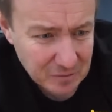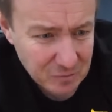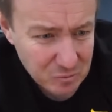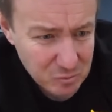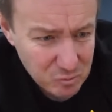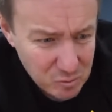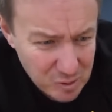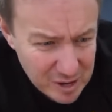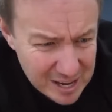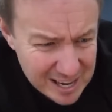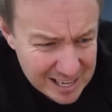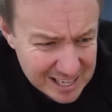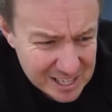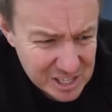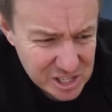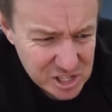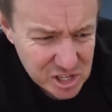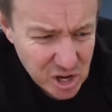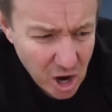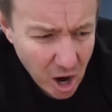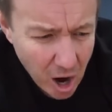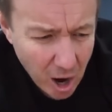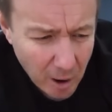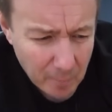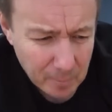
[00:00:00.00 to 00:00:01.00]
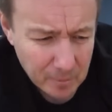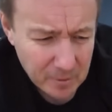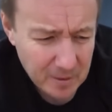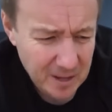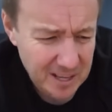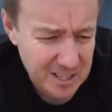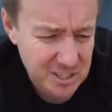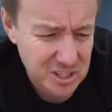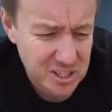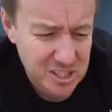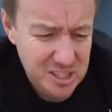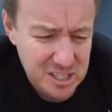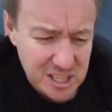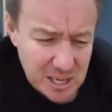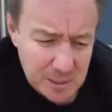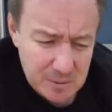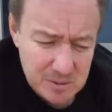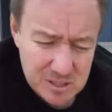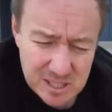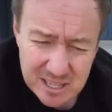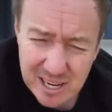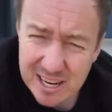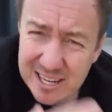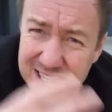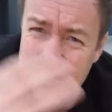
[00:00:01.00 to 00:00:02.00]
Really sharp. It just
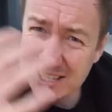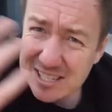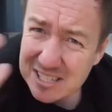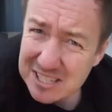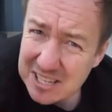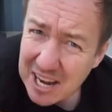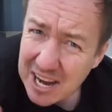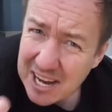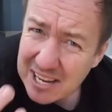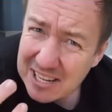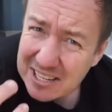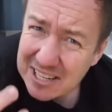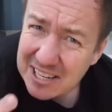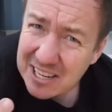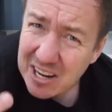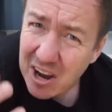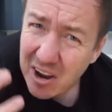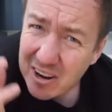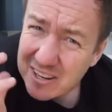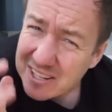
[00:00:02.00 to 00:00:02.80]
seems insanely